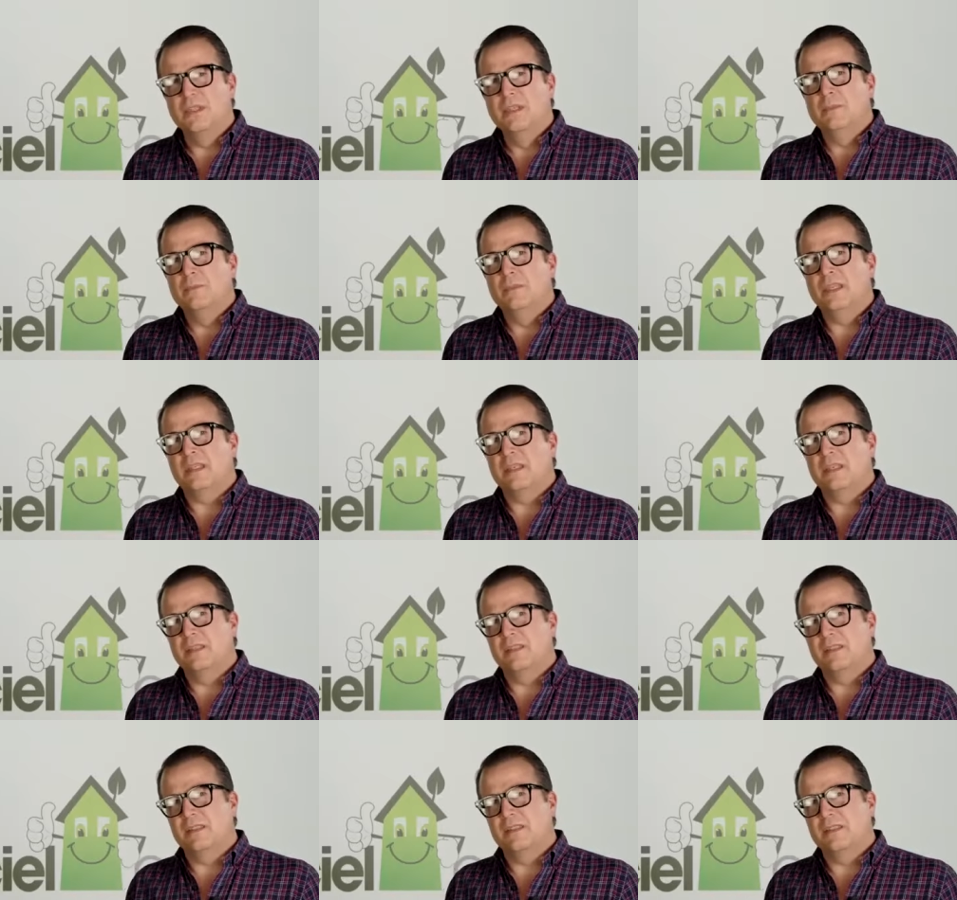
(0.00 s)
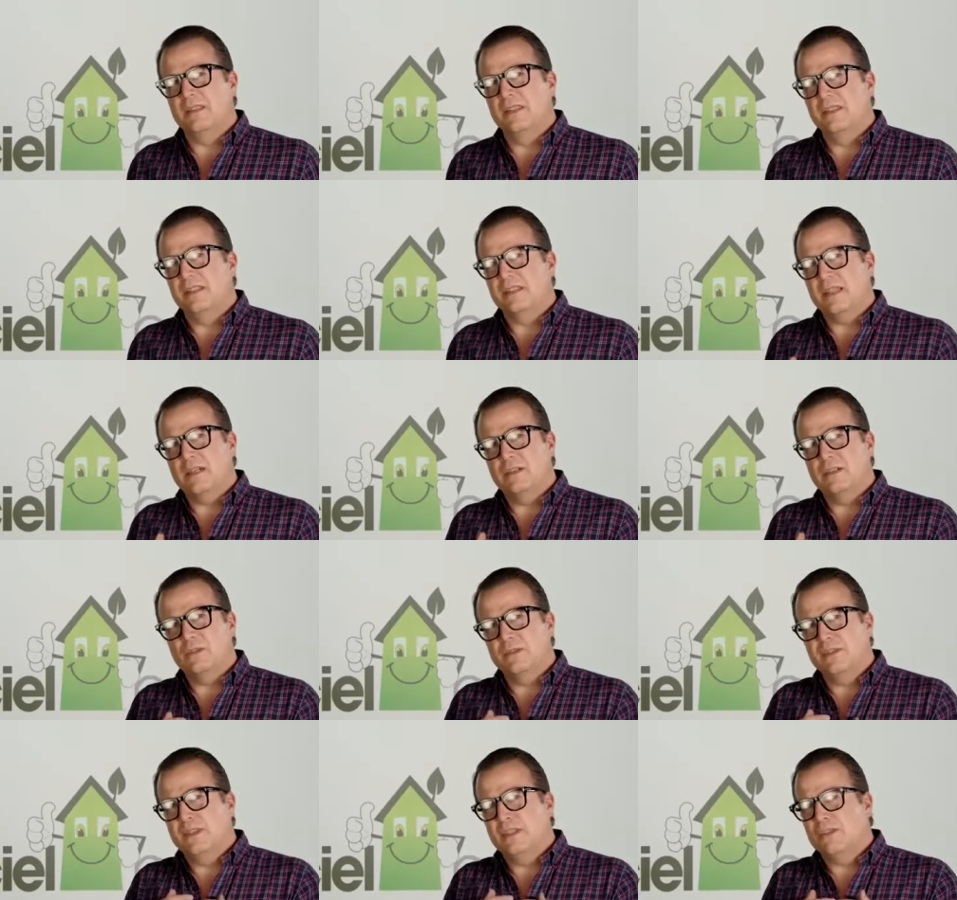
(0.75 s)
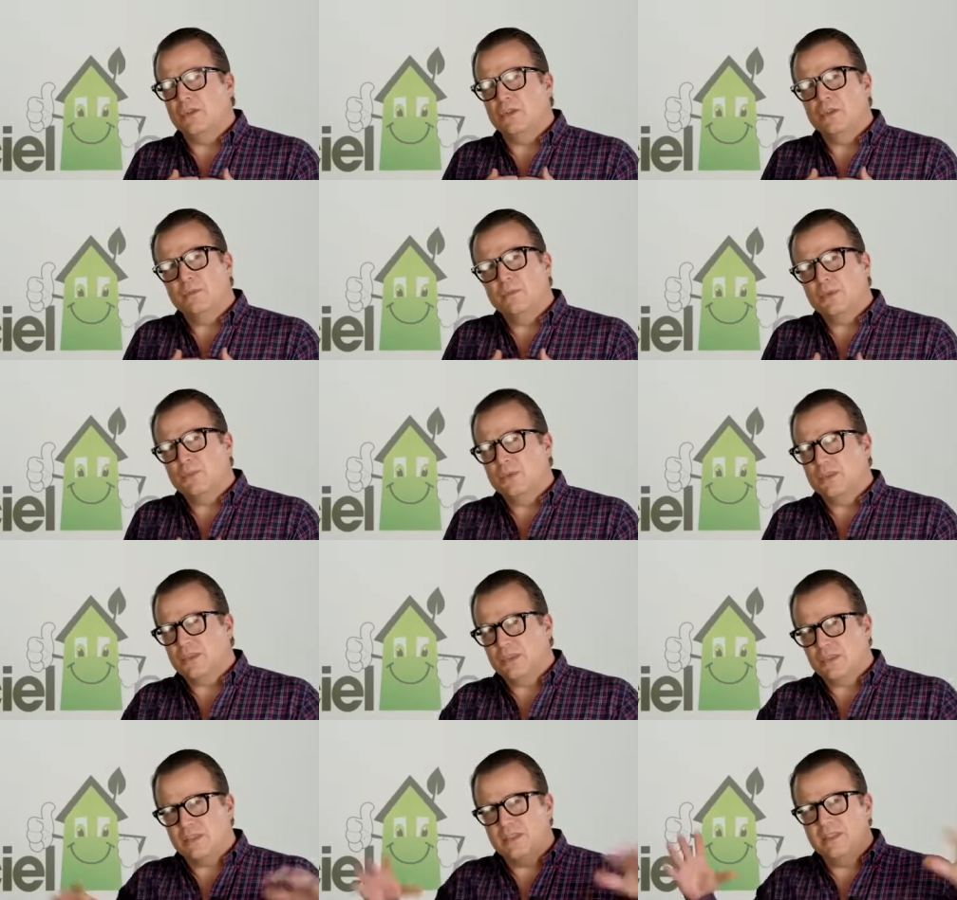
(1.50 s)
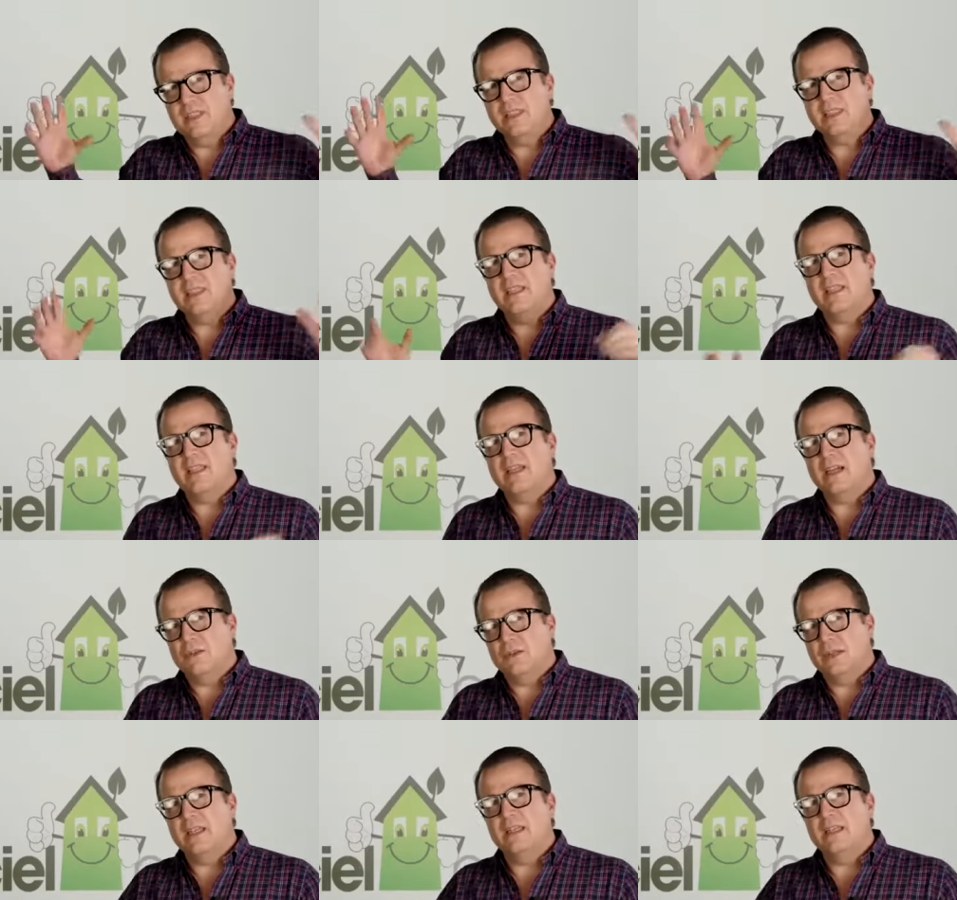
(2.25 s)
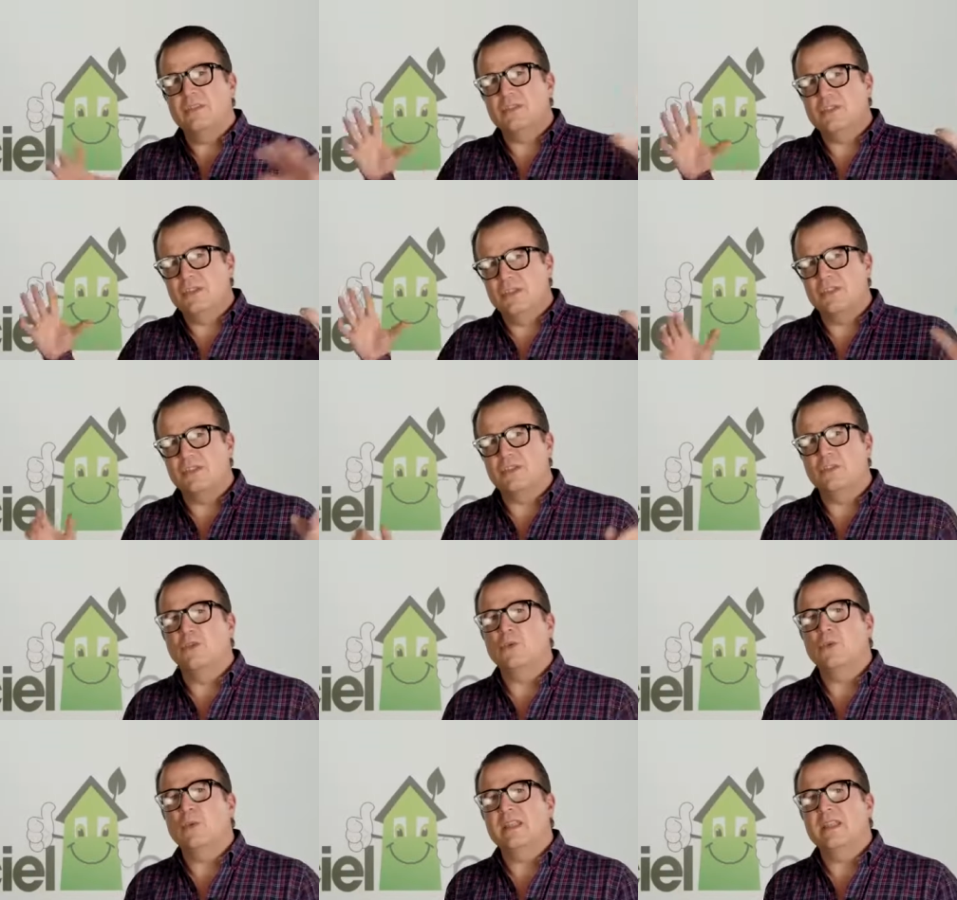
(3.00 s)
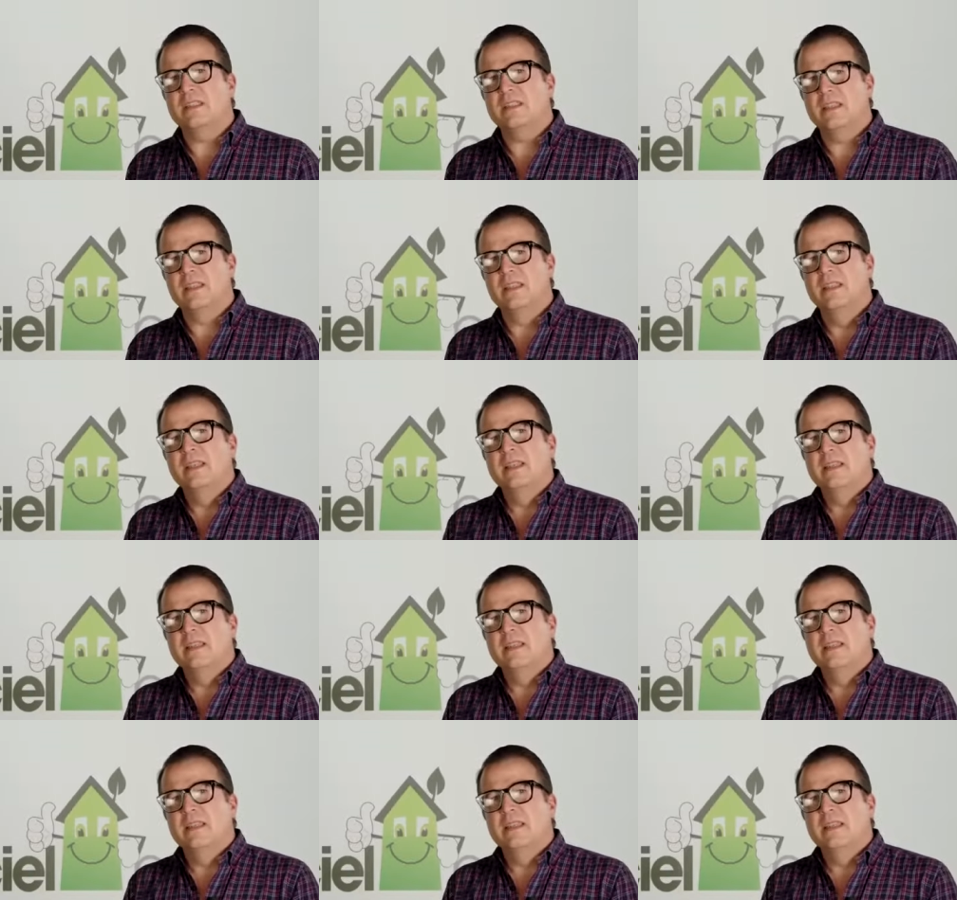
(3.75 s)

because these ho- these homes were just leaking out energy so quickly